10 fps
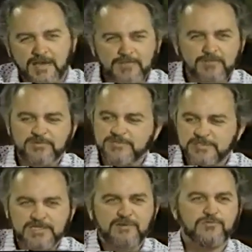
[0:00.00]
I'm able to
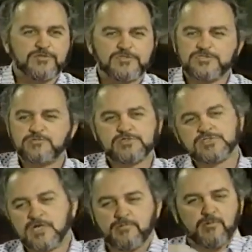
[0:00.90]
sit down with a Jewish
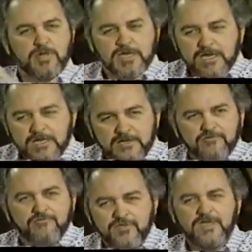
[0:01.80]
couple and
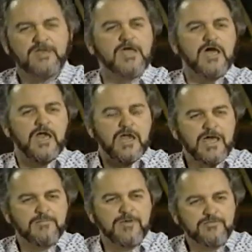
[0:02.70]
understand a
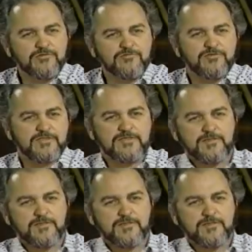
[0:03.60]
lot about their faith.